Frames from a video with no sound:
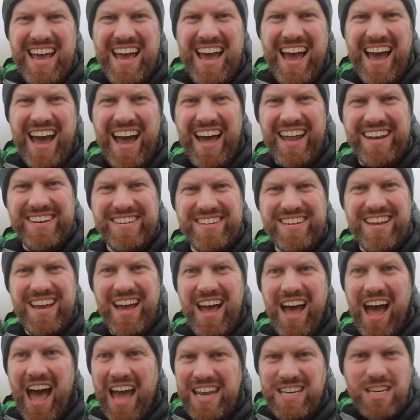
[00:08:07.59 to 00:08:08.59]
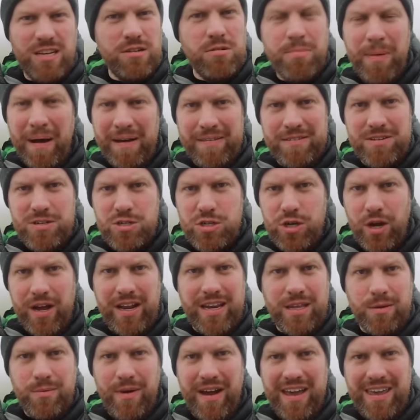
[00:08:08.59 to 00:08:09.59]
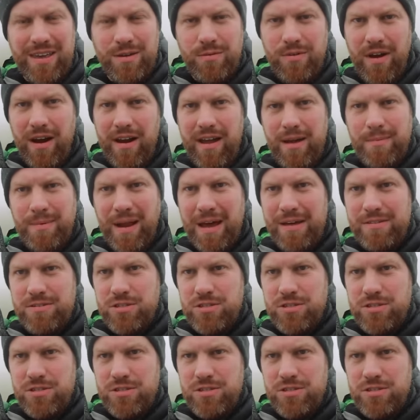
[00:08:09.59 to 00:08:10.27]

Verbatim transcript: And I knew about this shot anyway, where I am now.